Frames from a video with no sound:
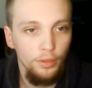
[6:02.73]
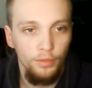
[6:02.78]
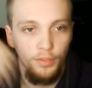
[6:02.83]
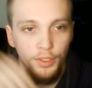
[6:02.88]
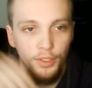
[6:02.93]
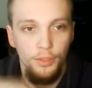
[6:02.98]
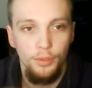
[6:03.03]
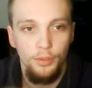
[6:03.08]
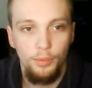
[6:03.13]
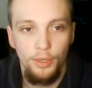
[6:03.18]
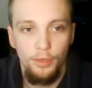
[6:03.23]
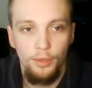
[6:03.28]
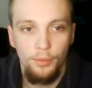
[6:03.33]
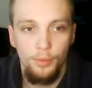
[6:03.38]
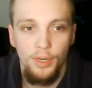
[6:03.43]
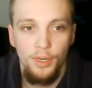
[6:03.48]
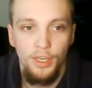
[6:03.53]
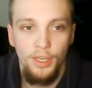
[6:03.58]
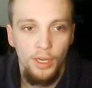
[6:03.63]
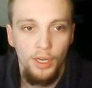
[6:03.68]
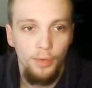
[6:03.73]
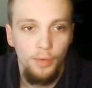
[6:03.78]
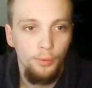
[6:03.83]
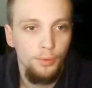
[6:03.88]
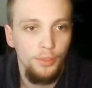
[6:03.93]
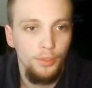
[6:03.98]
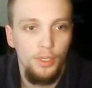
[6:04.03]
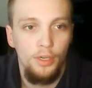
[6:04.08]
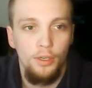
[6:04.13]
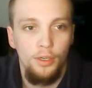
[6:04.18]
video about why
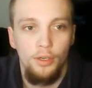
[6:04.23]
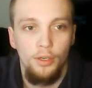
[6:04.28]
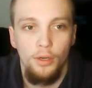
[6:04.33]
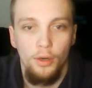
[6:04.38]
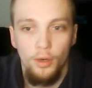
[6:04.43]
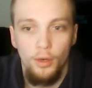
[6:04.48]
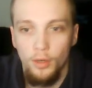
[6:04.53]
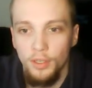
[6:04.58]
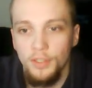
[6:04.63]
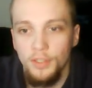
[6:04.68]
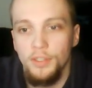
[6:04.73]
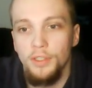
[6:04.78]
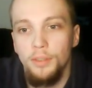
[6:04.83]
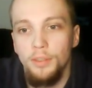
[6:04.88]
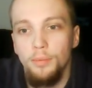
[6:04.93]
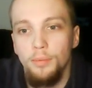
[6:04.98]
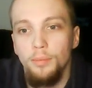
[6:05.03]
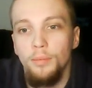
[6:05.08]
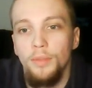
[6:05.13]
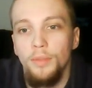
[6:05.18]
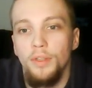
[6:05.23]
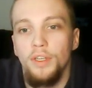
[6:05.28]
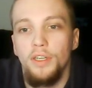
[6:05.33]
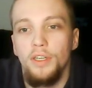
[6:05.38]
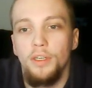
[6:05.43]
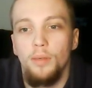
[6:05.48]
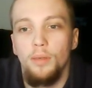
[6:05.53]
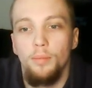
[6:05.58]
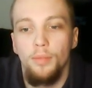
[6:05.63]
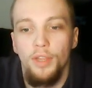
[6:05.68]
Yagut are awesome.
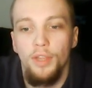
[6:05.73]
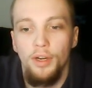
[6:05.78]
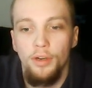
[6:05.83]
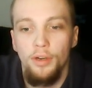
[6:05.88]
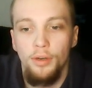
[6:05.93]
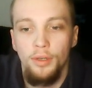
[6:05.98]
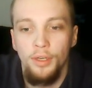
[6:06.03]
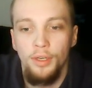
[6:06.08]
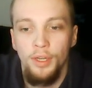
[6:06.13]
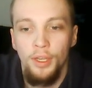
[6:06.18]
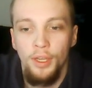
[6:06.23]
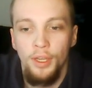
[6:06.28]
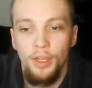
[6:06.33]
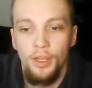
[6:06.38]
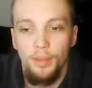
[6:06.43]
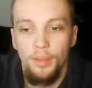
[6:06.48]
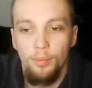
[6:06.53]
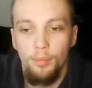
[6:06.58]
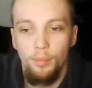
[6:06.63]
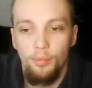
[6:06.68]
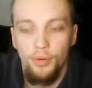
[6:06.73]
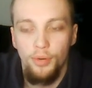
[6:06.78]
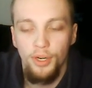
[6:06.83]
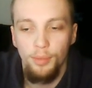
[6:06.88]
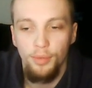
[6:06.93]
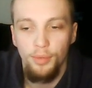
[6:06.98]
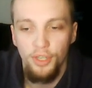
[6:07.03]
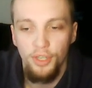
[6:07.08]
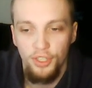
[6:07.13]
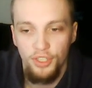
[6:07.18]
They are
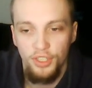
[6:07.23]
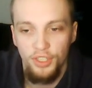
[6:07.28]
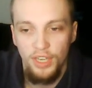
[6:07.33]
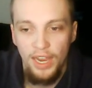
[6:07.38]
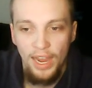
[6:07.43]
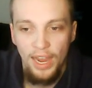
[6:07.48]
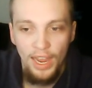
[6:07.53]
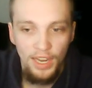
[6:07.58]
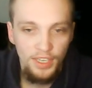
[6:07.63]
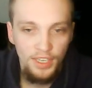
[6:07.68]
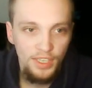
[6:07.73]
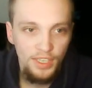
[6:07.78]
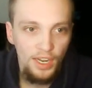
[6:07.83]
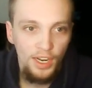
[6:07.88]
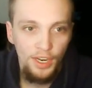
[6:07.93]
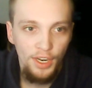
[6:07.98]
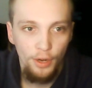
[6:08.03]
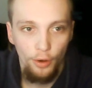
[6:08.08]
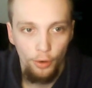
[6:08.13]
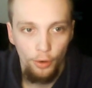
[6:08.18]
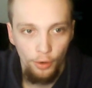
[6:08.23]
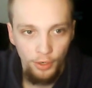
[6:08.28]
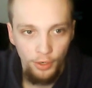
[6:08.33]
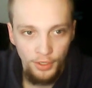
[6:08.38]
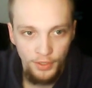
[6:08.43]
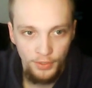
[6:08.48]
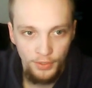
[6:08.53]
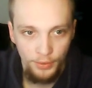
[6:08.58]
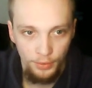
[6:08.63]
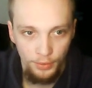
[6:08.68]
pretty much
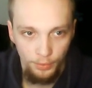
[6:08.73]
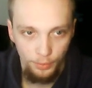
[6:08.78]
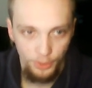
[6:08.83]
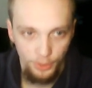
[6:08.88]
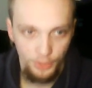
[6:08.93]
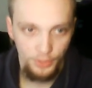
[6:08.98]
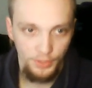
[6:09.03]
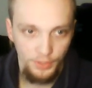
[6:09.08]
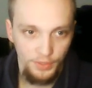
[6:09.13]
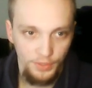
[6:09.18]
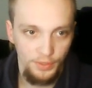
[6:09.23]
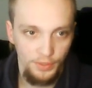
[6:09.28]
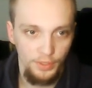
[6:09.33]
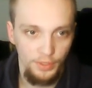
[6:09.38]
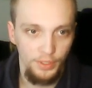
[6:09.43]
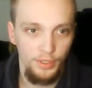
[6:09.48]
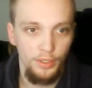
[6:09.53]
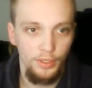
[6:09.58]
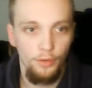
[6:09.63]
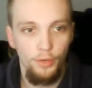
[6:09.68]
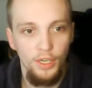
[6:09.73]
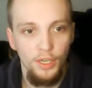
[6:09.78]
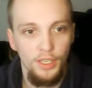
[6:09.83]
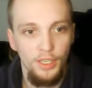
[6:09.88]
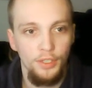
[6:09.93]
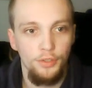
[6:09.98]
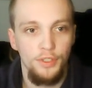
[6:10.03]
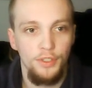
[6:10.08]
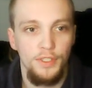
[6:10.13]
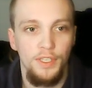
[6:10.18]
anti-Oryx, which is a really
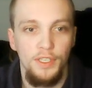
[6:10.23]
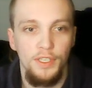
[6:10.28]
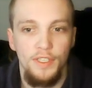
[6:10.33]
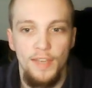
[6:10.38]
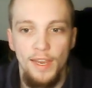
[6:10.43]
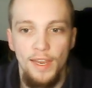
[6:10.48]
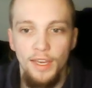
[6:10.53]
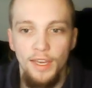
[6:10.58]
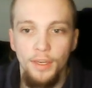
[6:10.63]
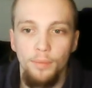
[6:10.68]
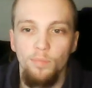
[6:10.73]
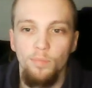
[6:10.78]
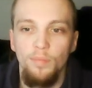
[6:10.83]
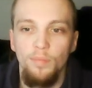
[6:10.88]
interesting take.